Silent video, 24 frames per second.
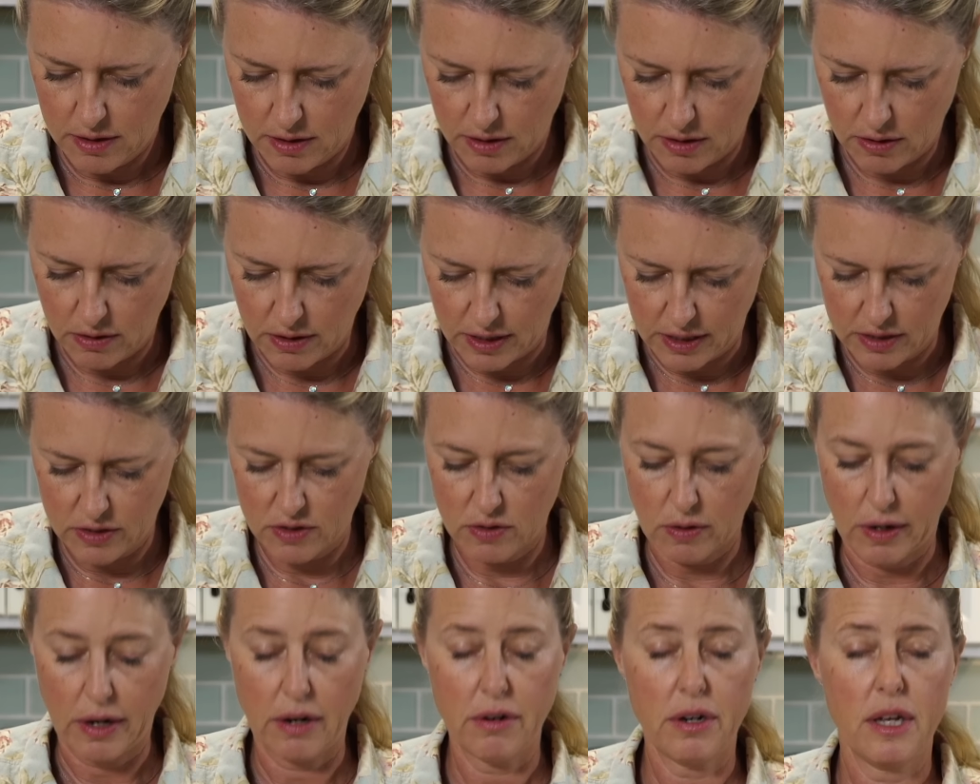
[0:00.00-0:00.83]
All right,
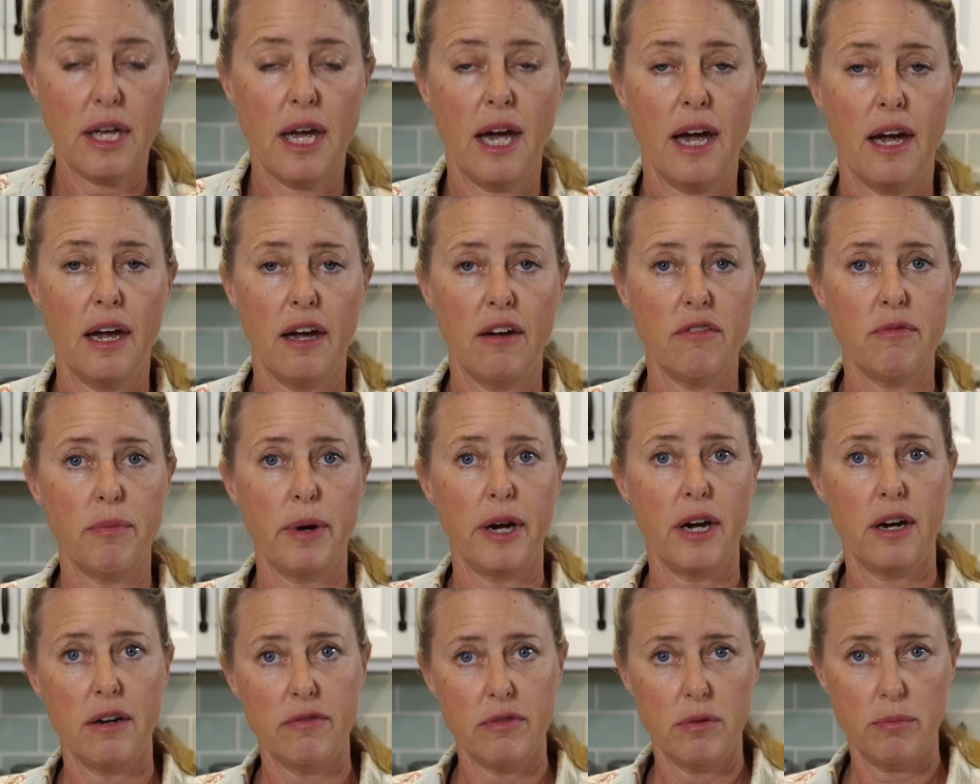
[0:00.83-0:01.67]
so I already have
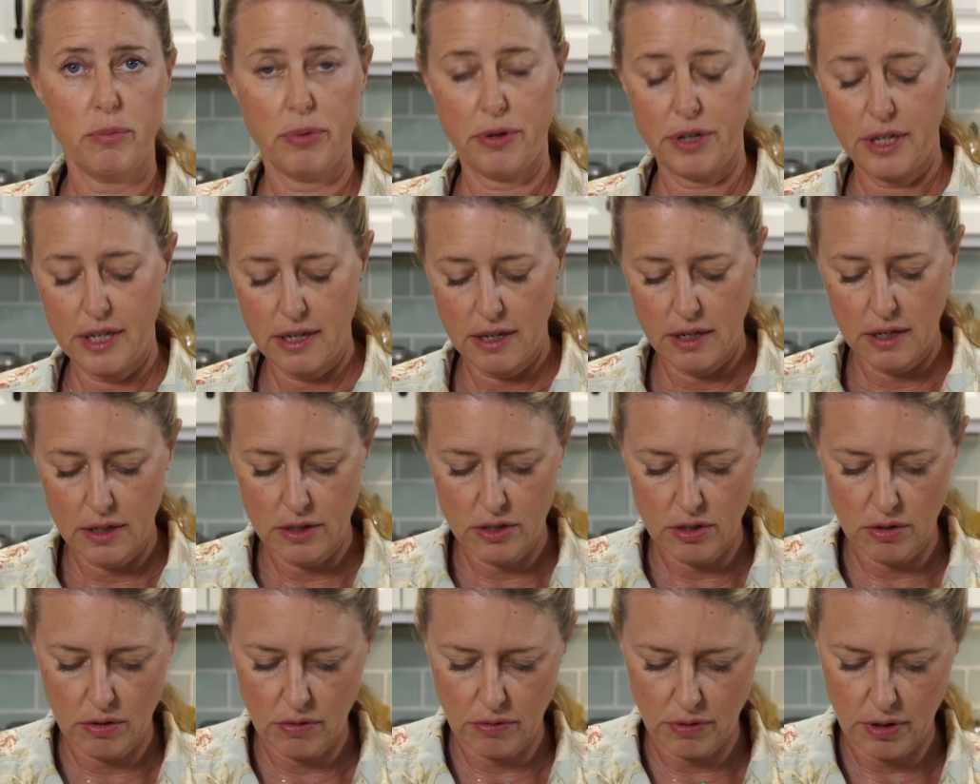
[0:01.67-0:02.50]
my oven preheated
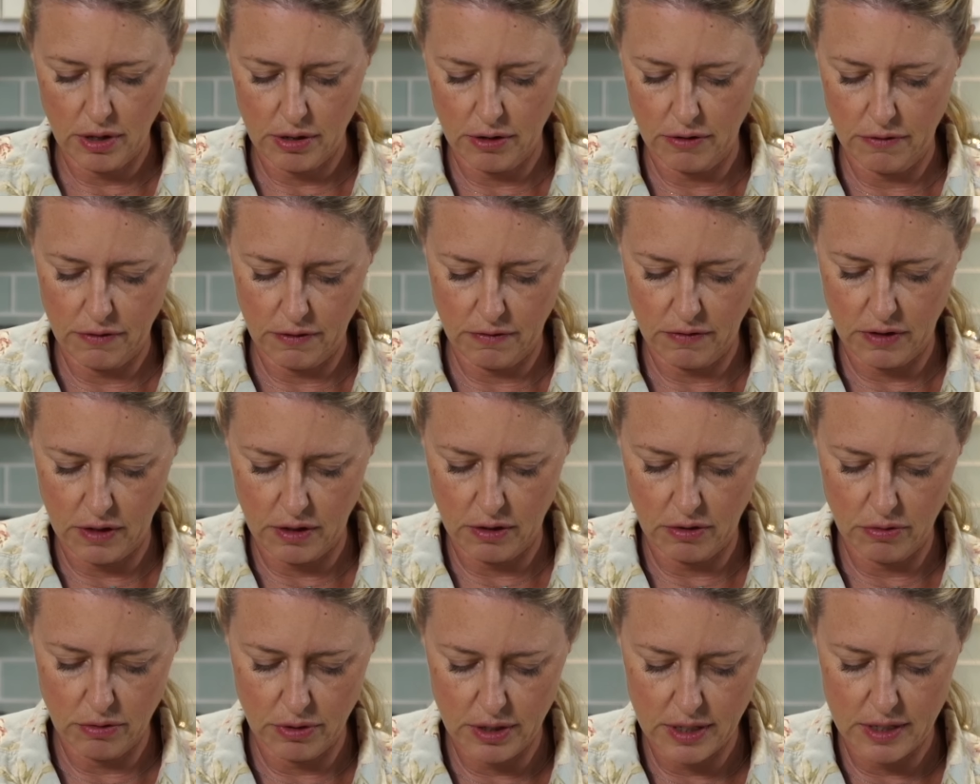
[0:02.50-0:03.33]
to 350
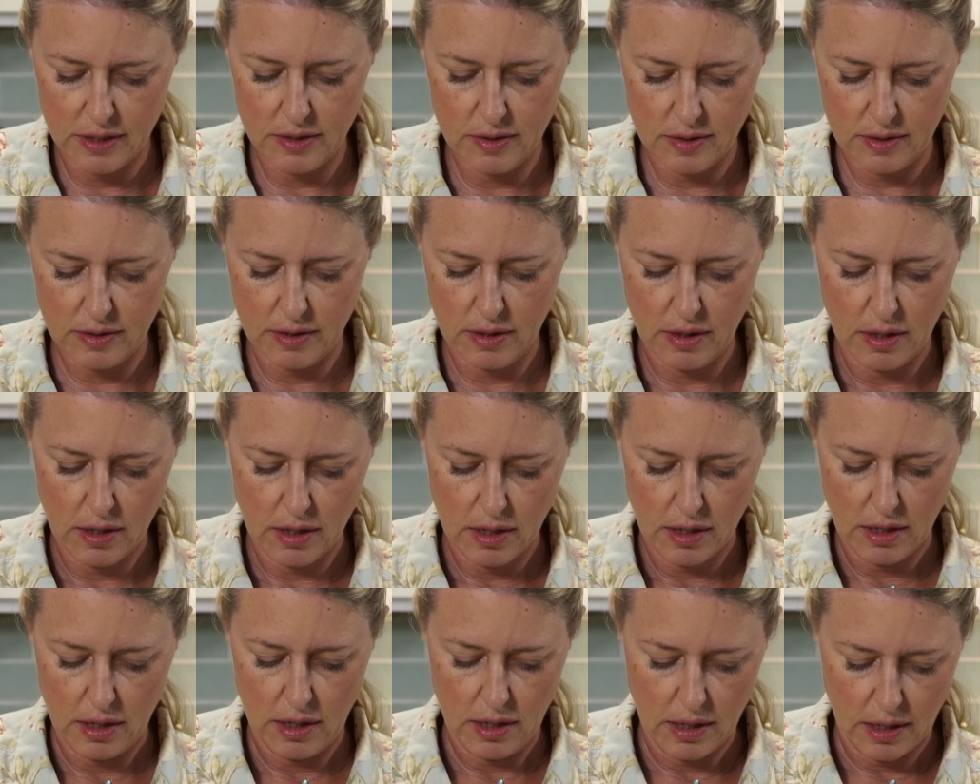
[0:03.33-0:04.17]
degrees,
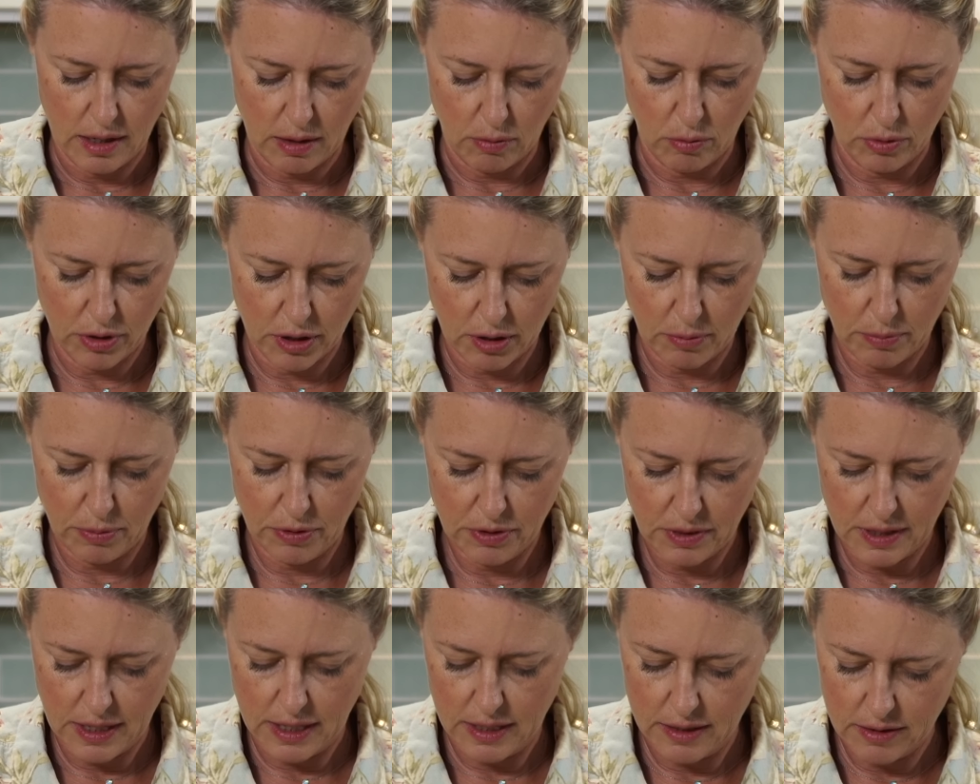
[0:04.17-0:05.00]
And we're going to
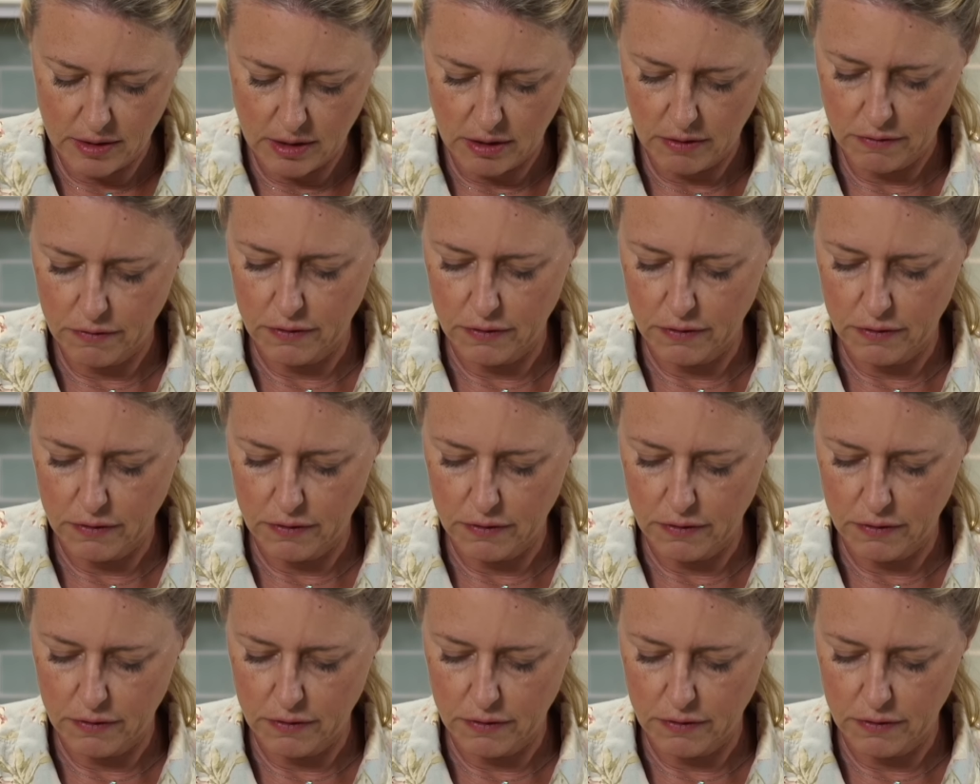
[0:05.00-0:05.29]
put that in there